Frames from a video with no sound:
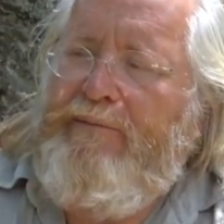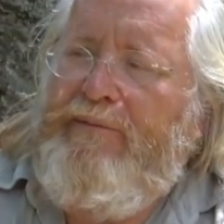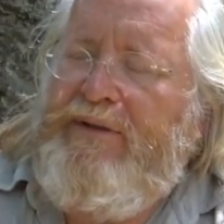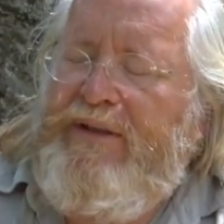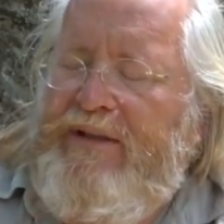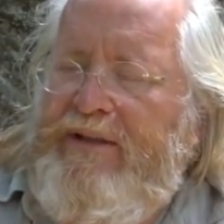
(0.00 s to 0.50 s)

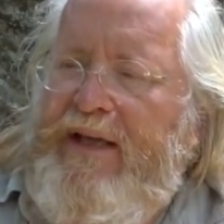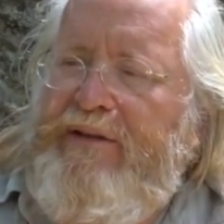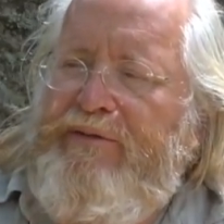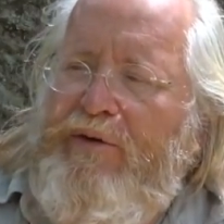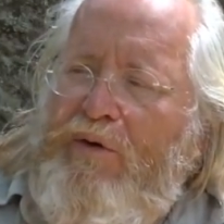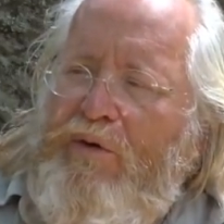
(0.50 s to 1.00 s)

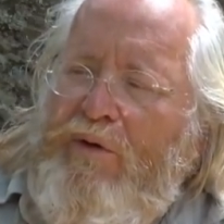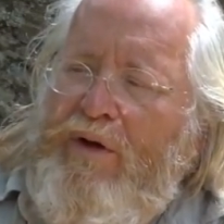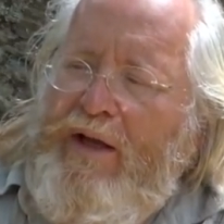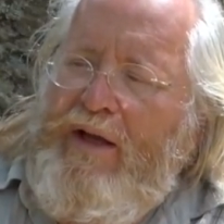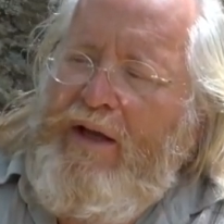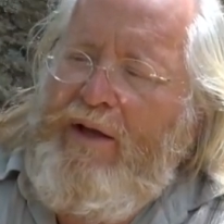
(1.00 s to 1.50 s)
successful,
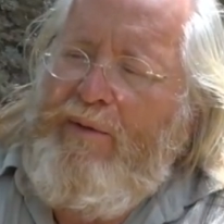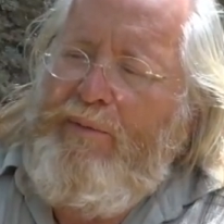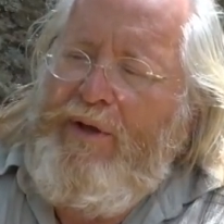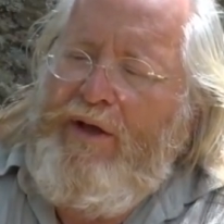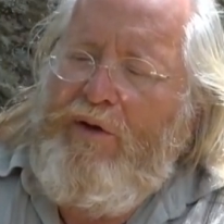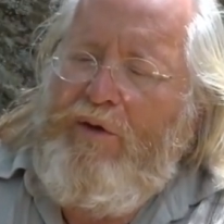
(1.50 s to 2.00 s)

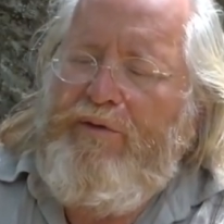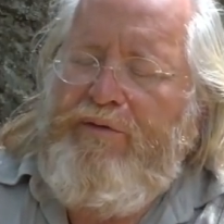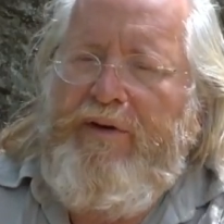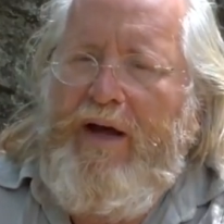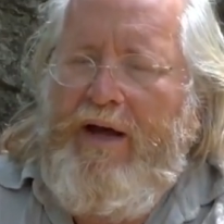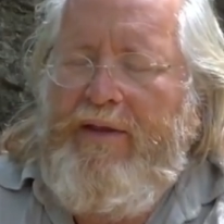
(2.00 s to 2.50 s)
being a good
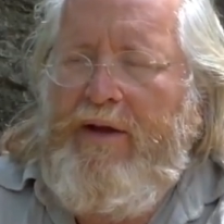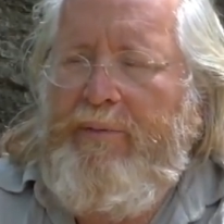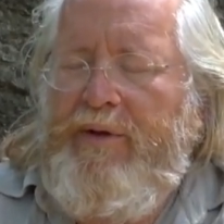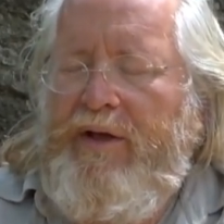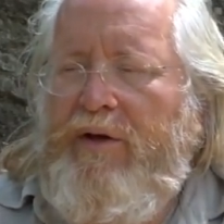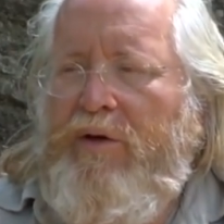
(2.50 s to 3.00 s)
father,
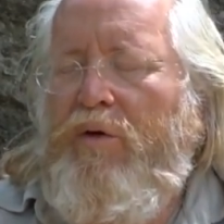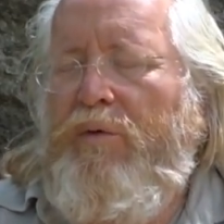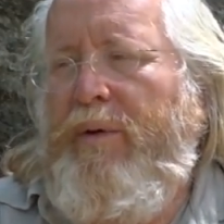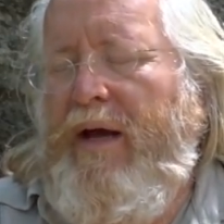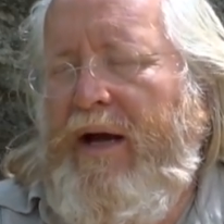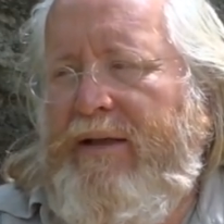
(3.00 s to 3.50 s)
being a good
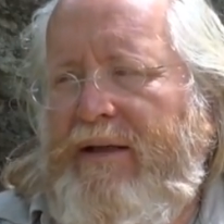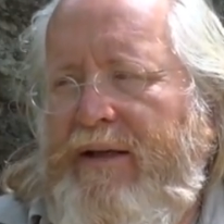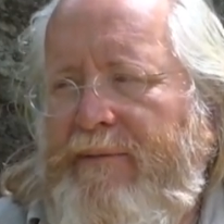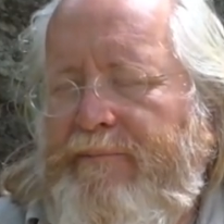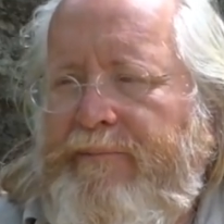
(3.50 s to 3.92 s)
partner.